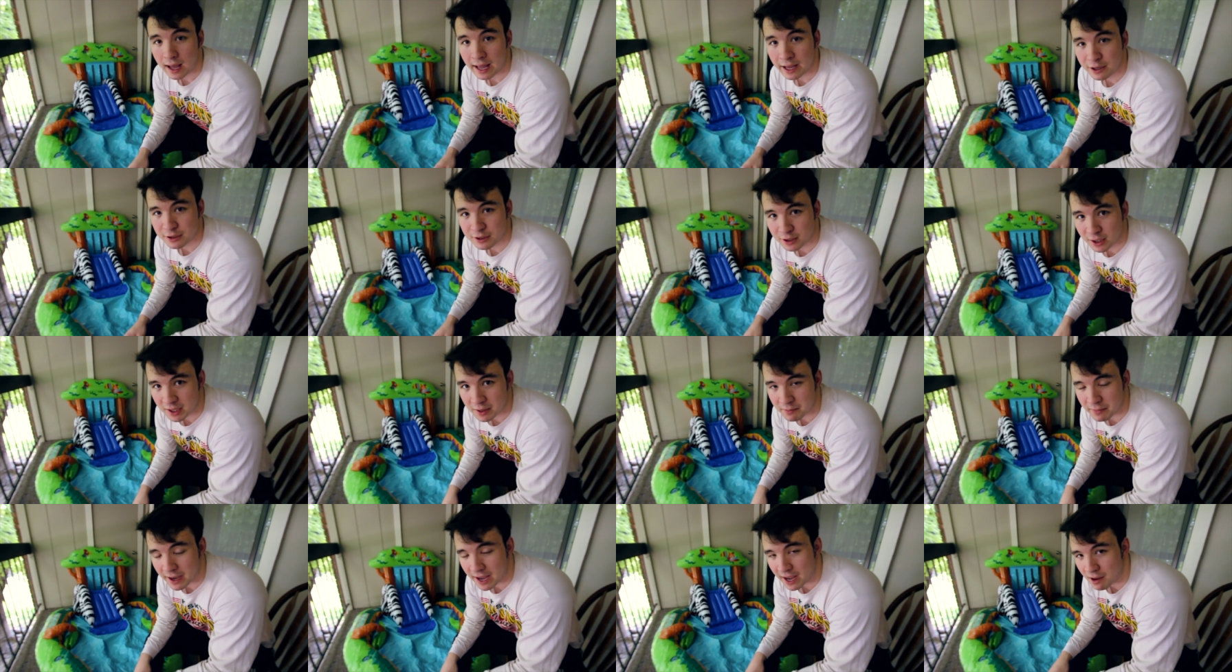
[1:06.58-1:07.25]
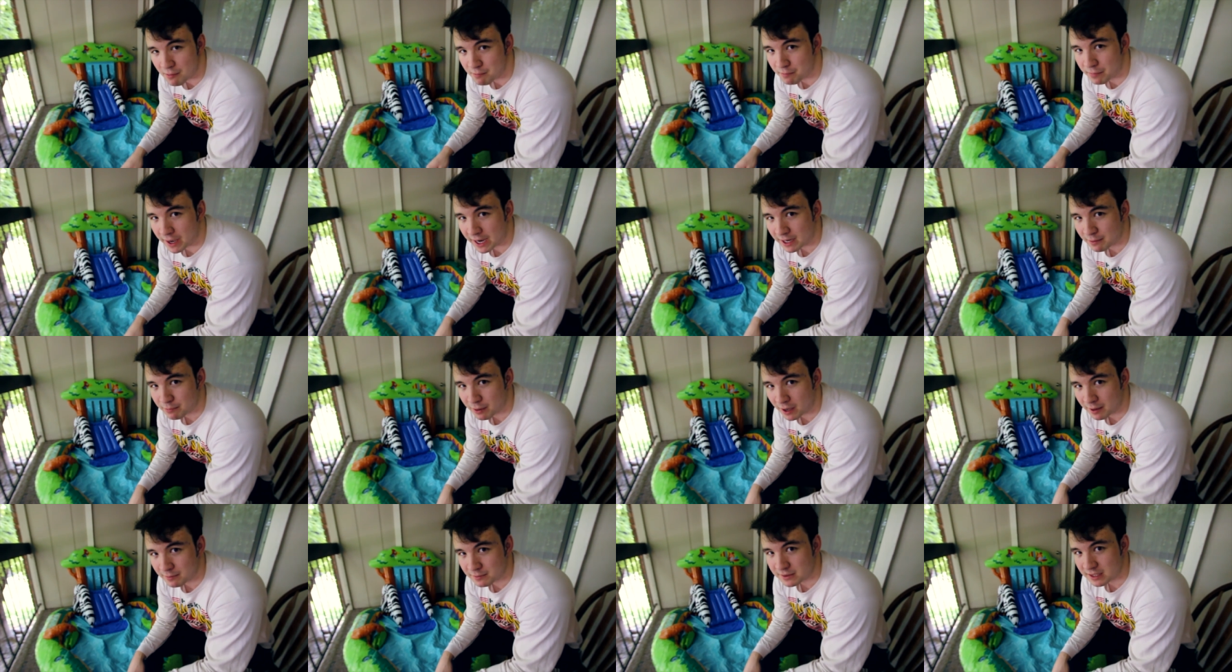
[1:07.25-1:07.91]
I also had to buy a bike
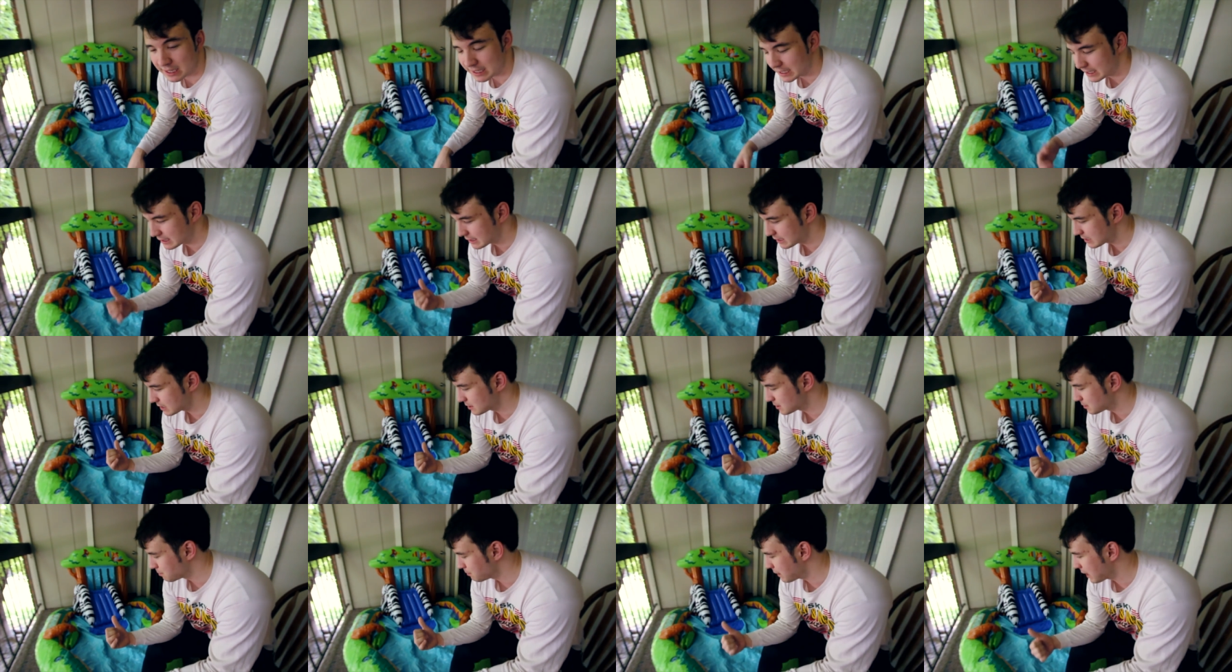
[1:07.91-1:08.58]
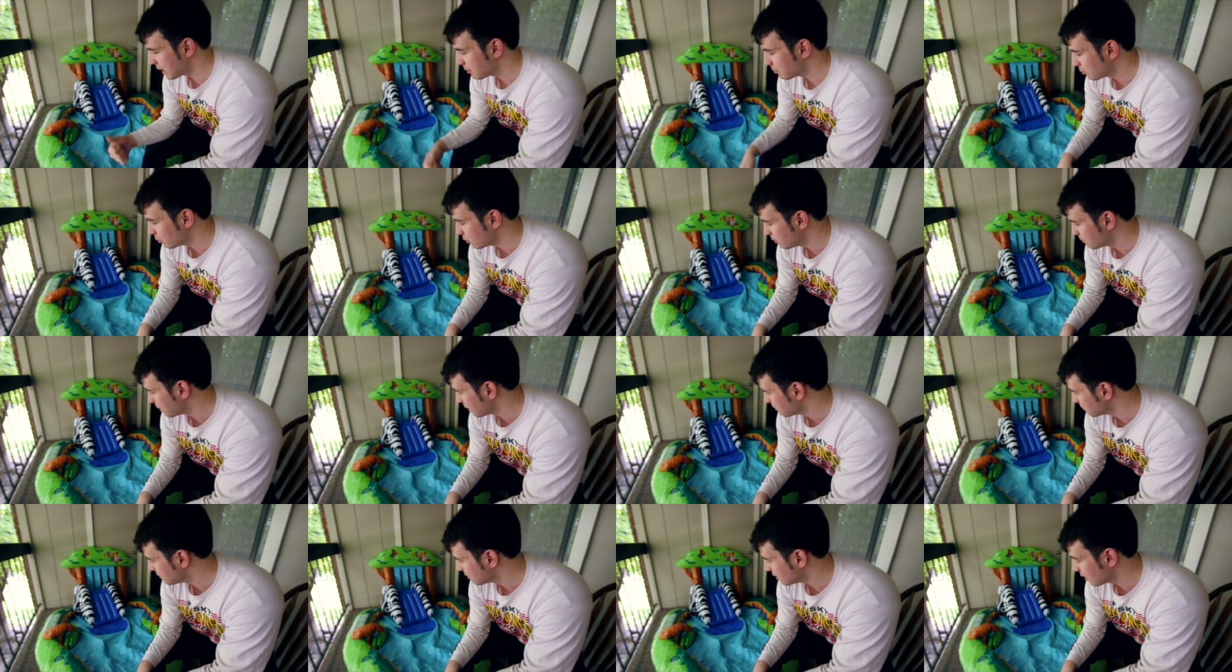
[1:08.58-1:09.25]
pump to like get this bad boy
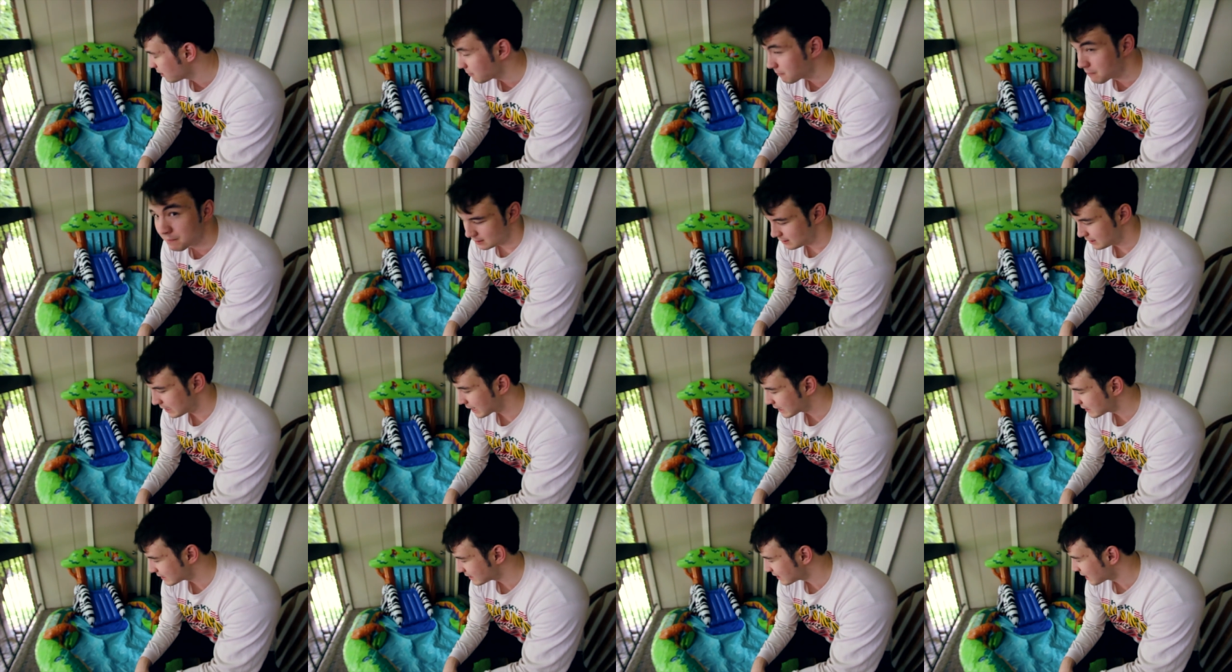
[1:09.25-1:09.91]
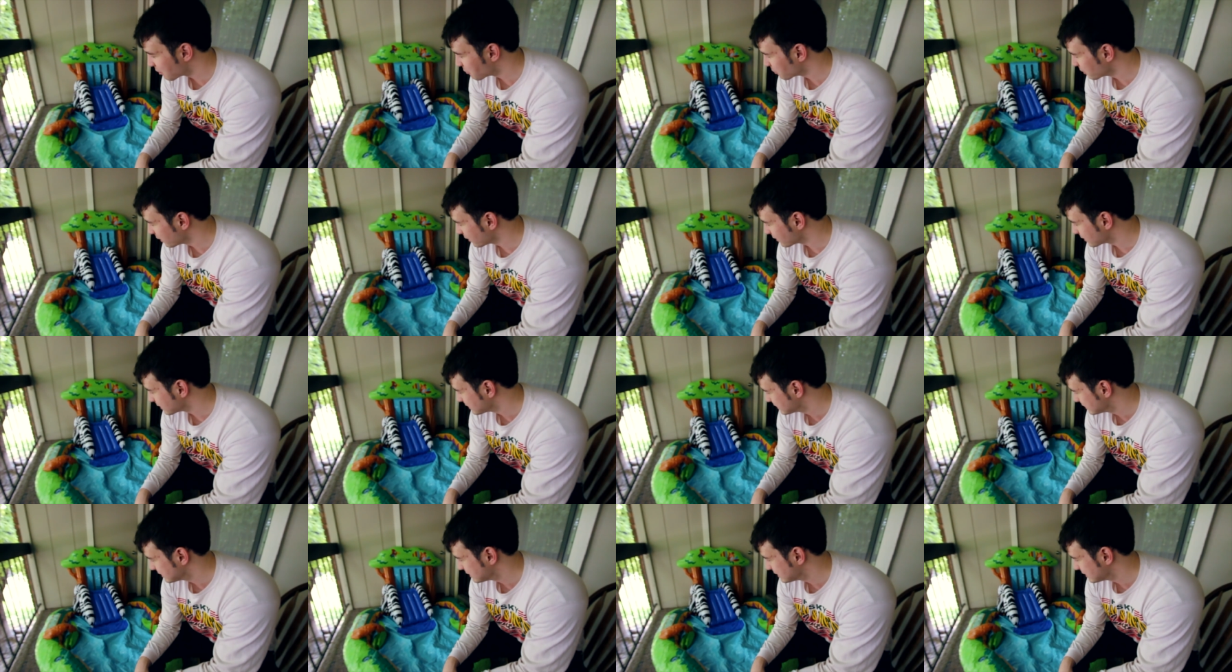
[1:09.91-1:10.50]
pumped up. That did not work.